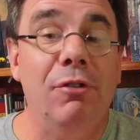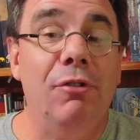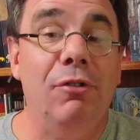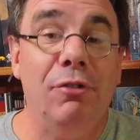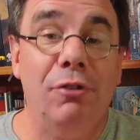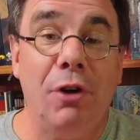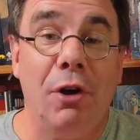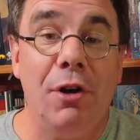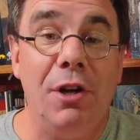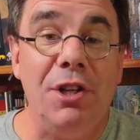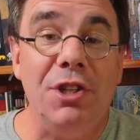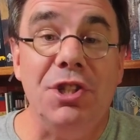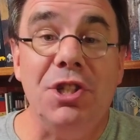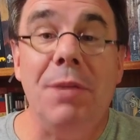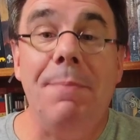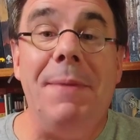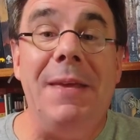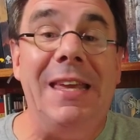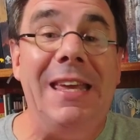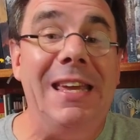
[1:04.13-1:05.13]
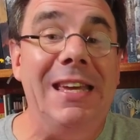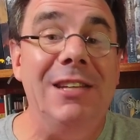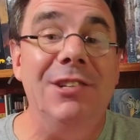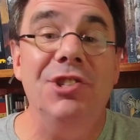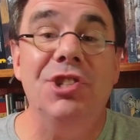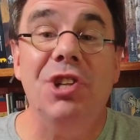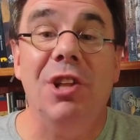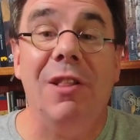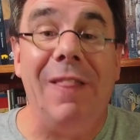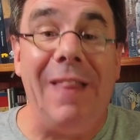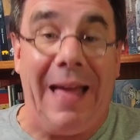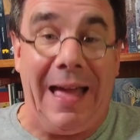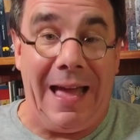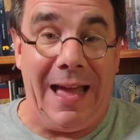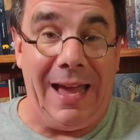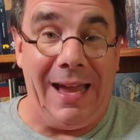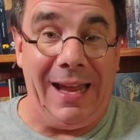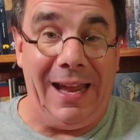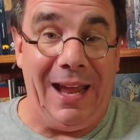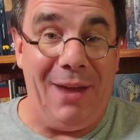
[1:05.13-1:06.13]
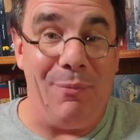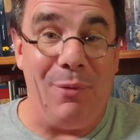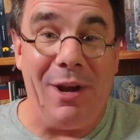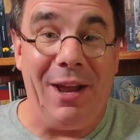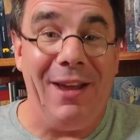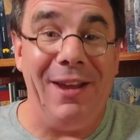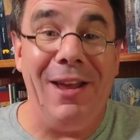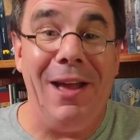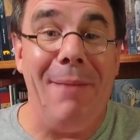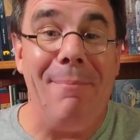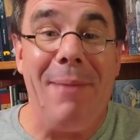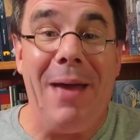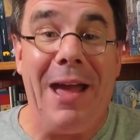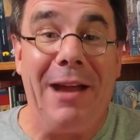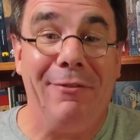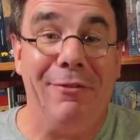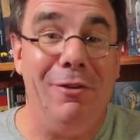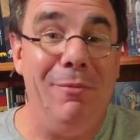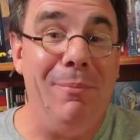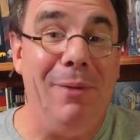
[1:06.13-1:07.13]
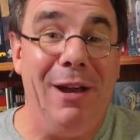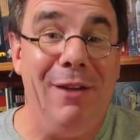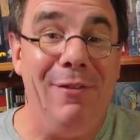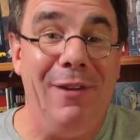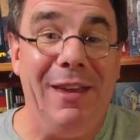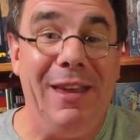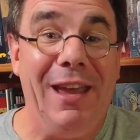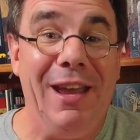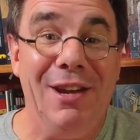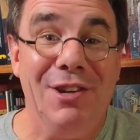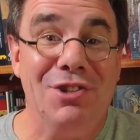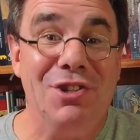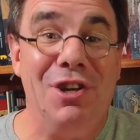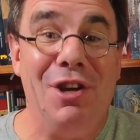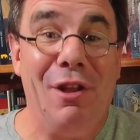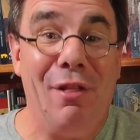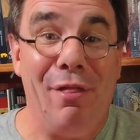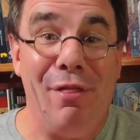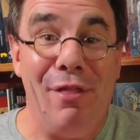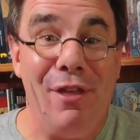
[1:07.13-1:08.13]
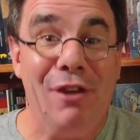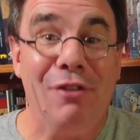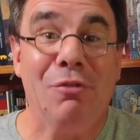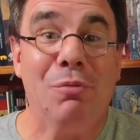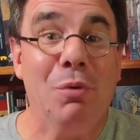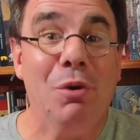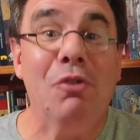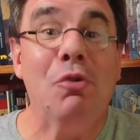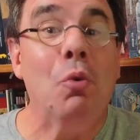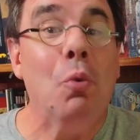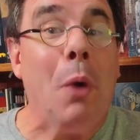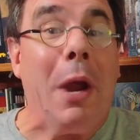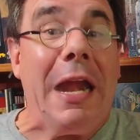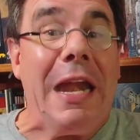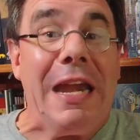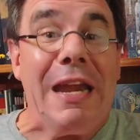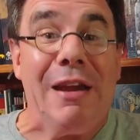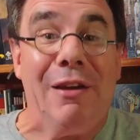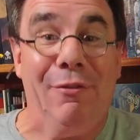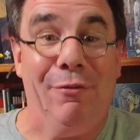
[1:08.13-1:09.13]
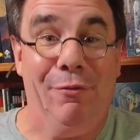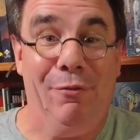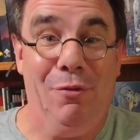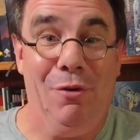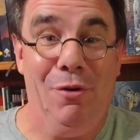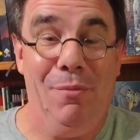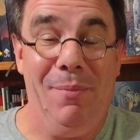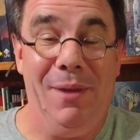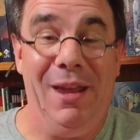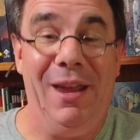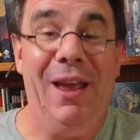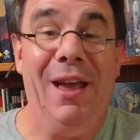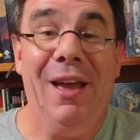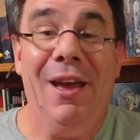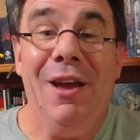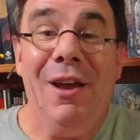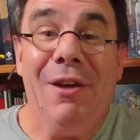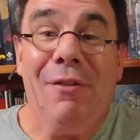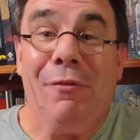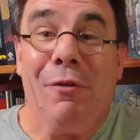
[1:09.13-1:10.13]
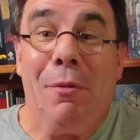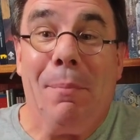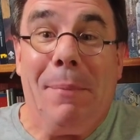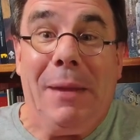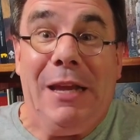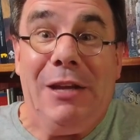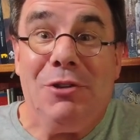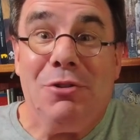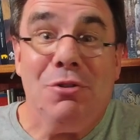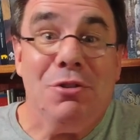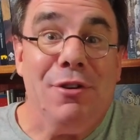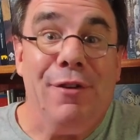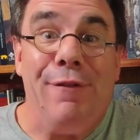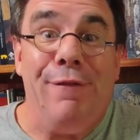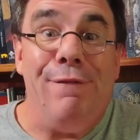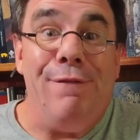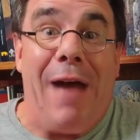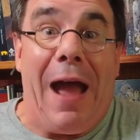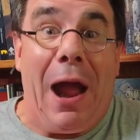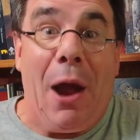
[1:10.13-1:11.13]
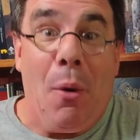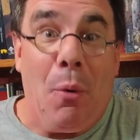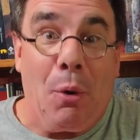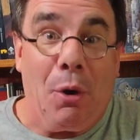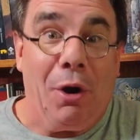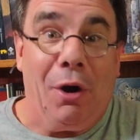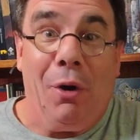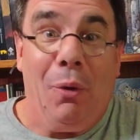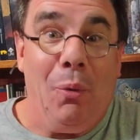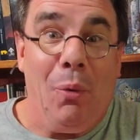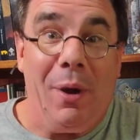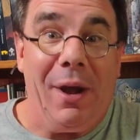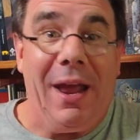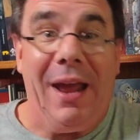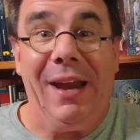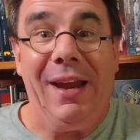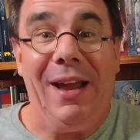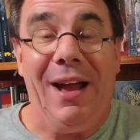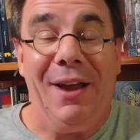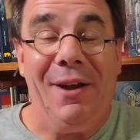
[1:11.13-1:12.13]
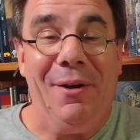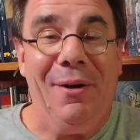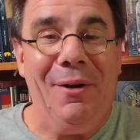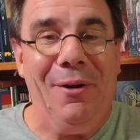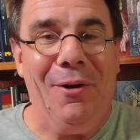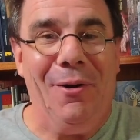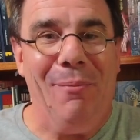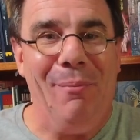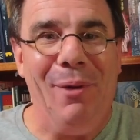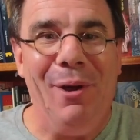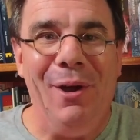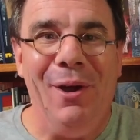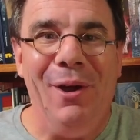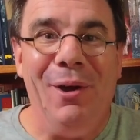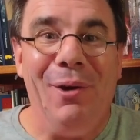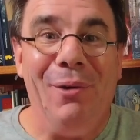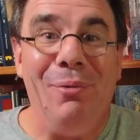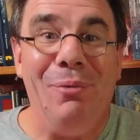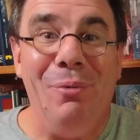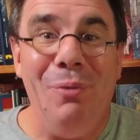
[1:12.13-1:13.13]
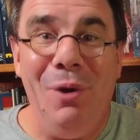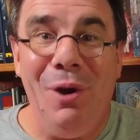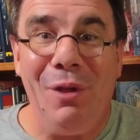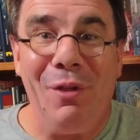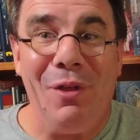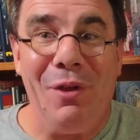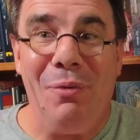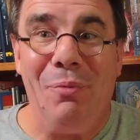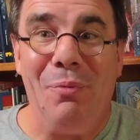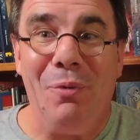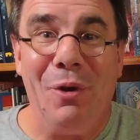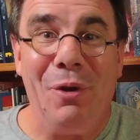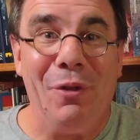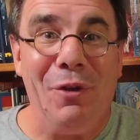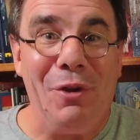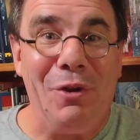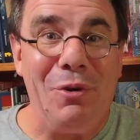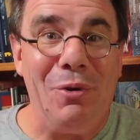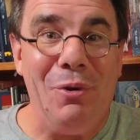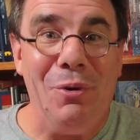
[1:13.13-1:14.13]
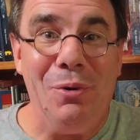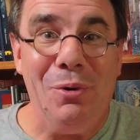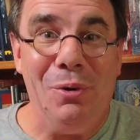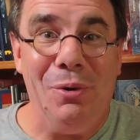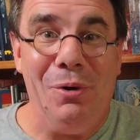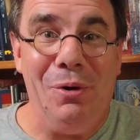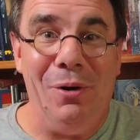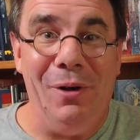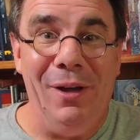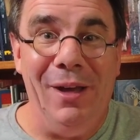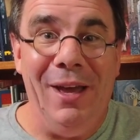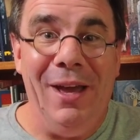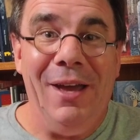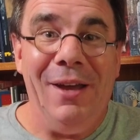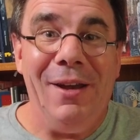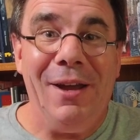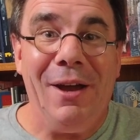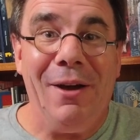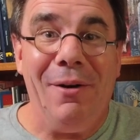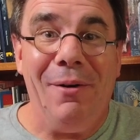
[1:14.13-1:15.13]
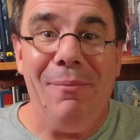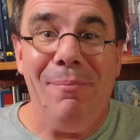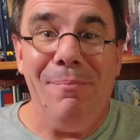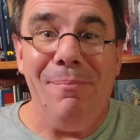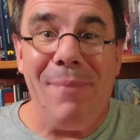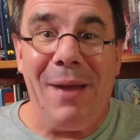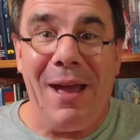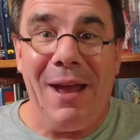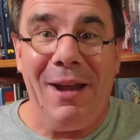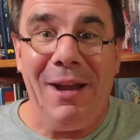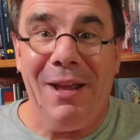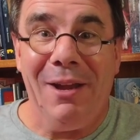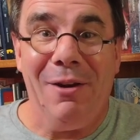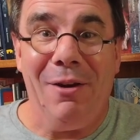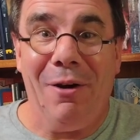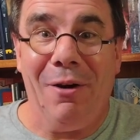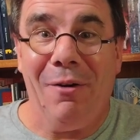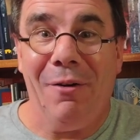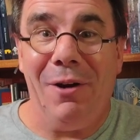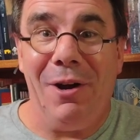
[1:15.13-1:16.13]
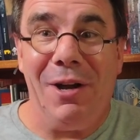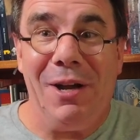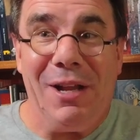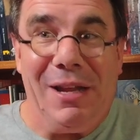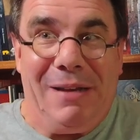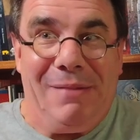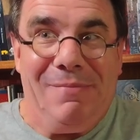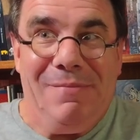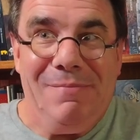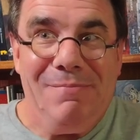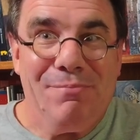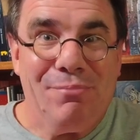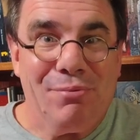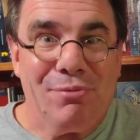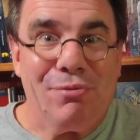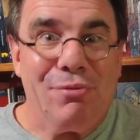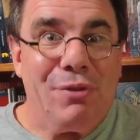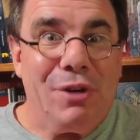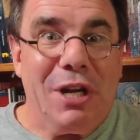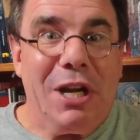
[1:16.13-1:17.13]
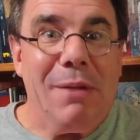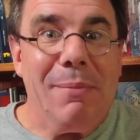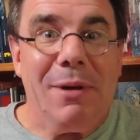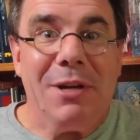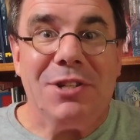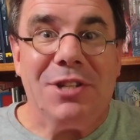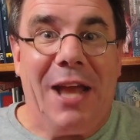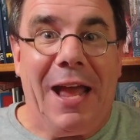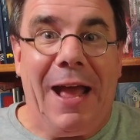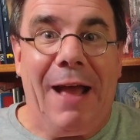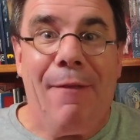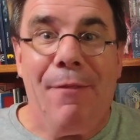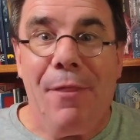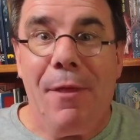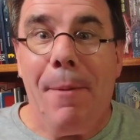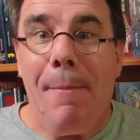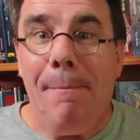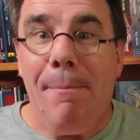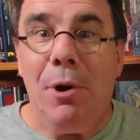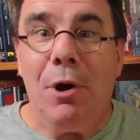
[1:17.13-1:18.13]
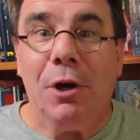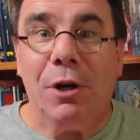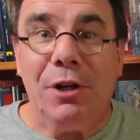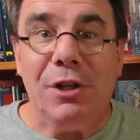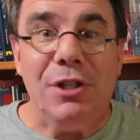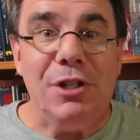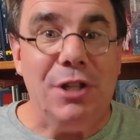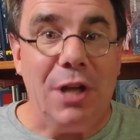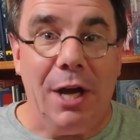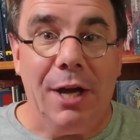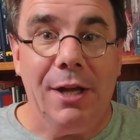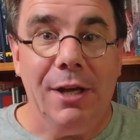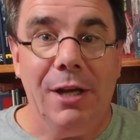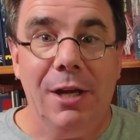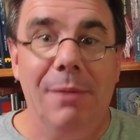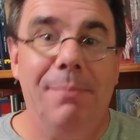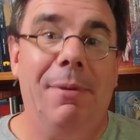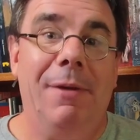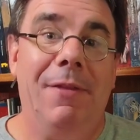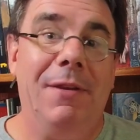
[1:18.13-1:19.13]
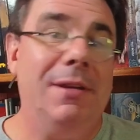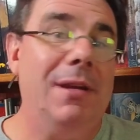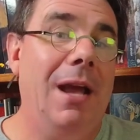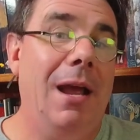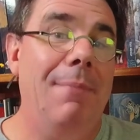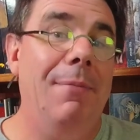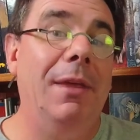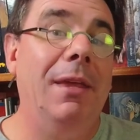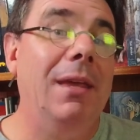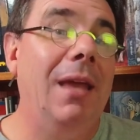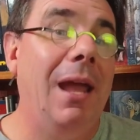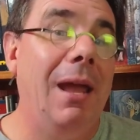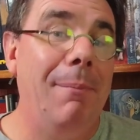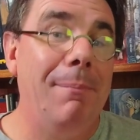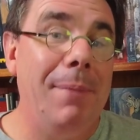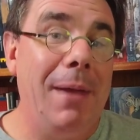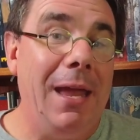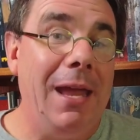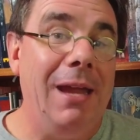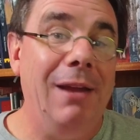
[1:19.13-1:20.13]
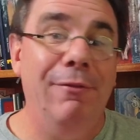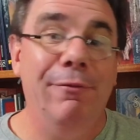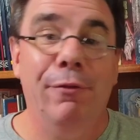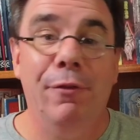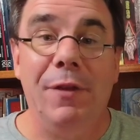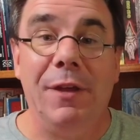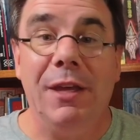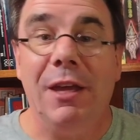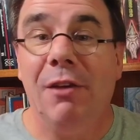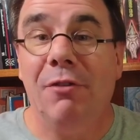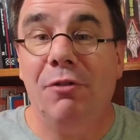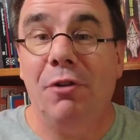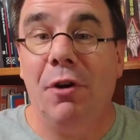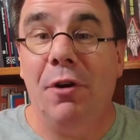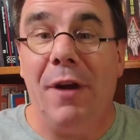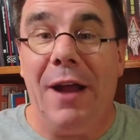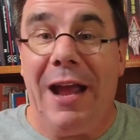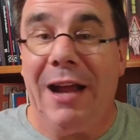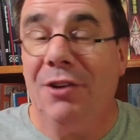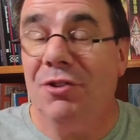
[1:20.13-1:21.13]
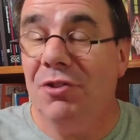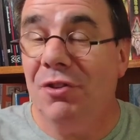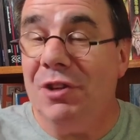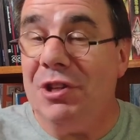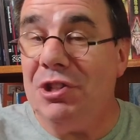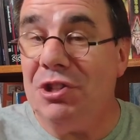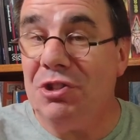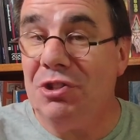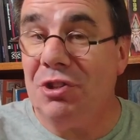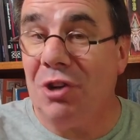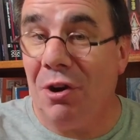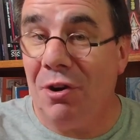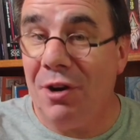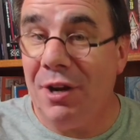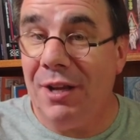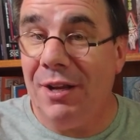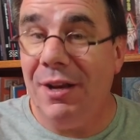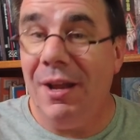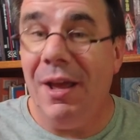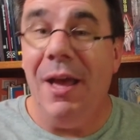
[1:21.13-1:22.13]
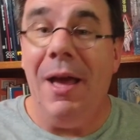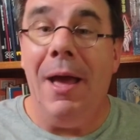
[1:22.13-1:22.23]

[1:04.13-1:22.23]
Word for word: started shipping in July. And when I got back from my vacation, this was waiting for me for me to devour when I got home. Really, really cool. Now, Matt had already pretty much had the book done by the time the campaign for the Kickstarter actually started,